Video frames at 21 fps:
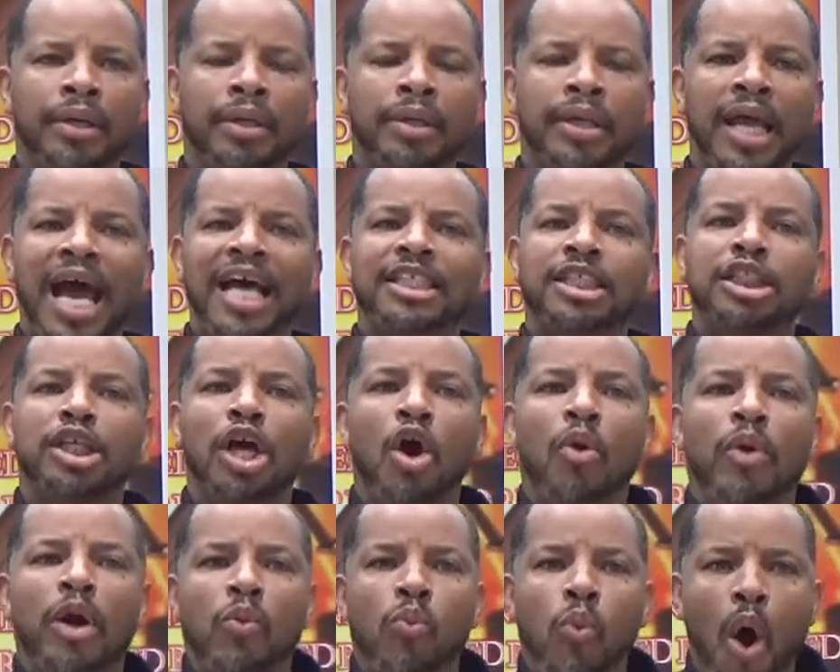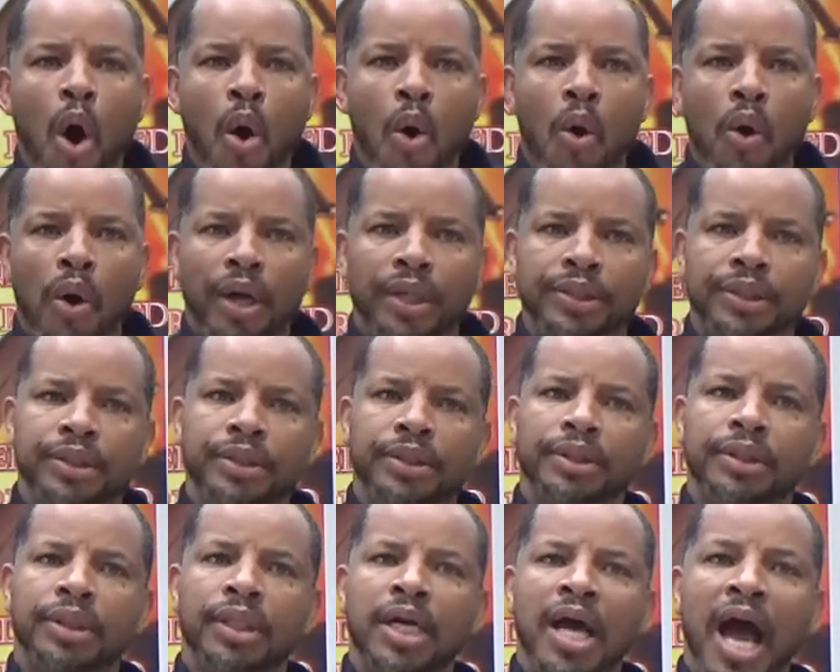That's your reward.
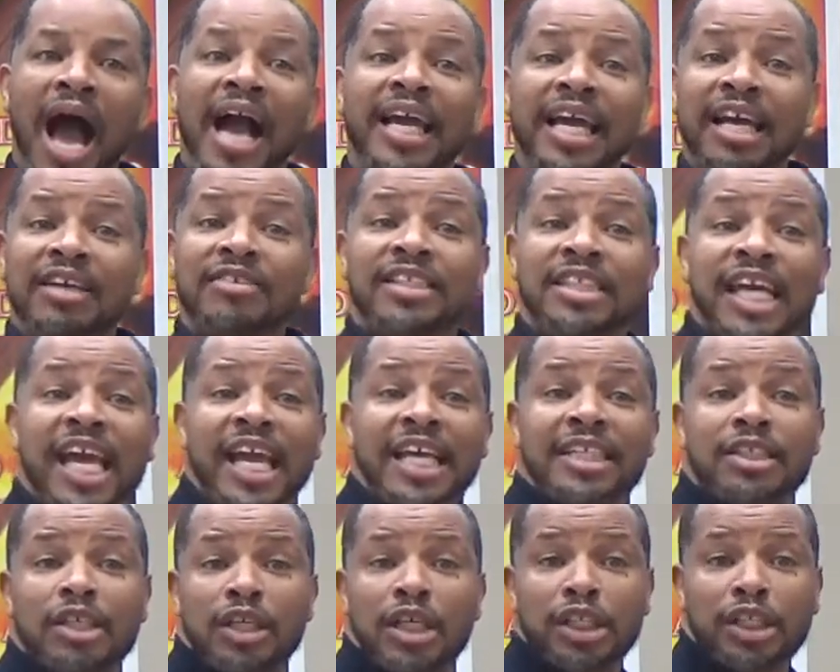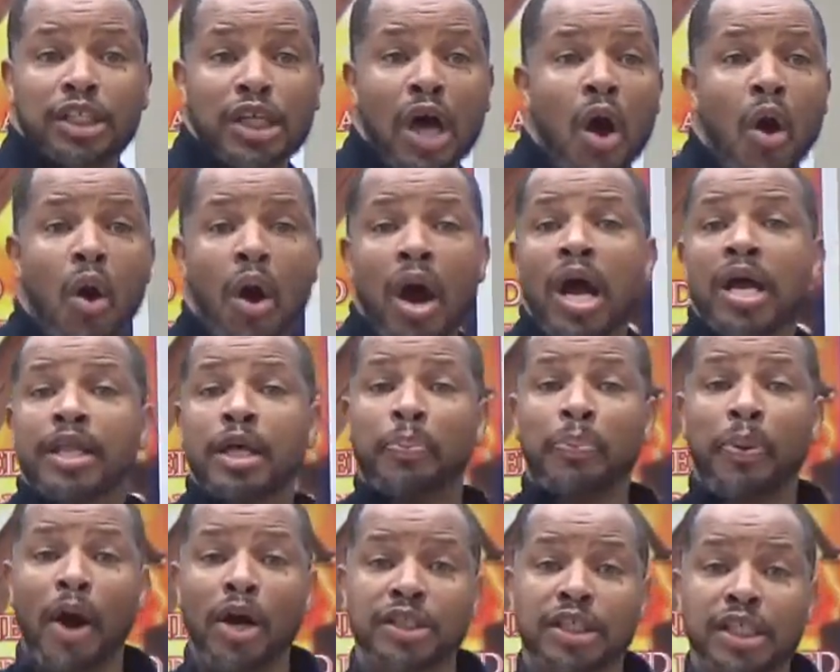Uh-huh. I give seed to the sower. The
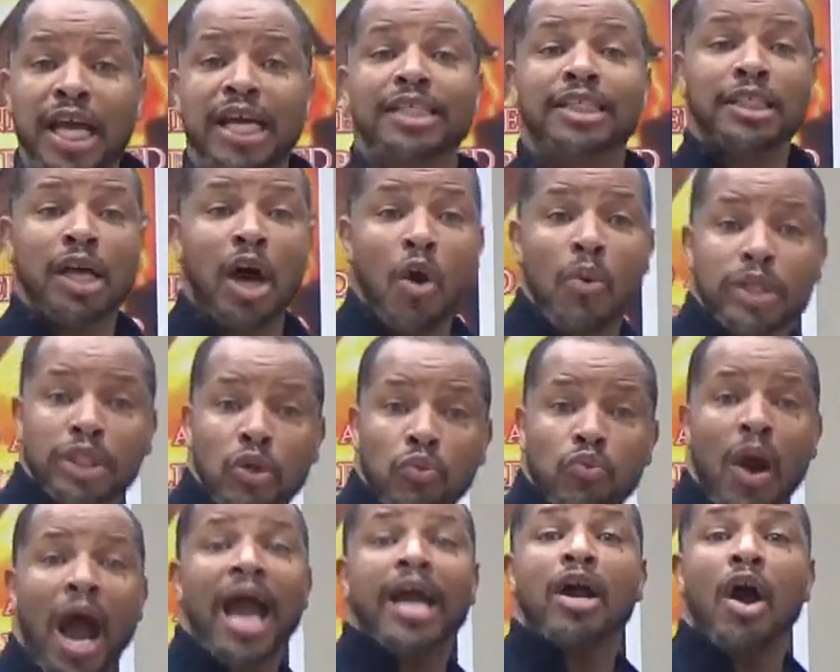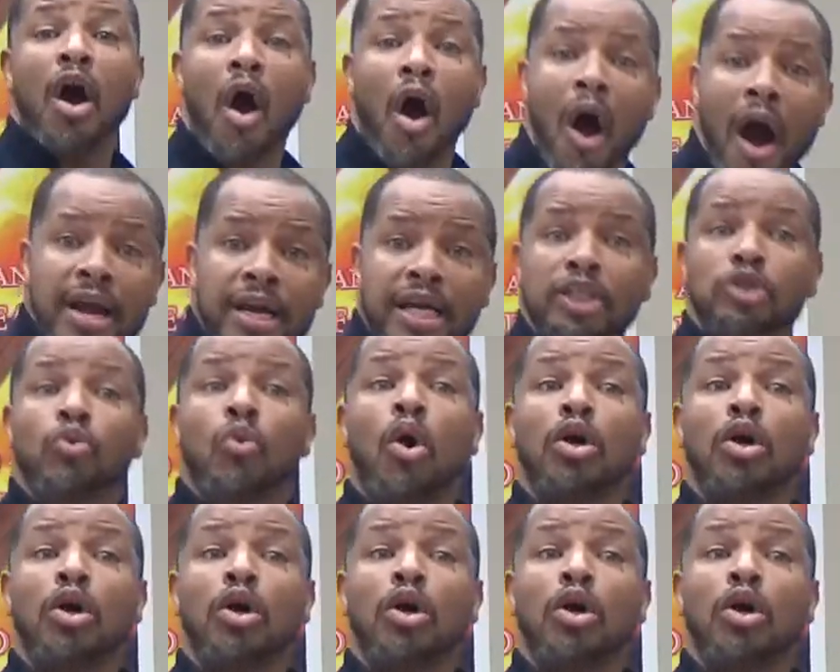person that sowed with the right heart and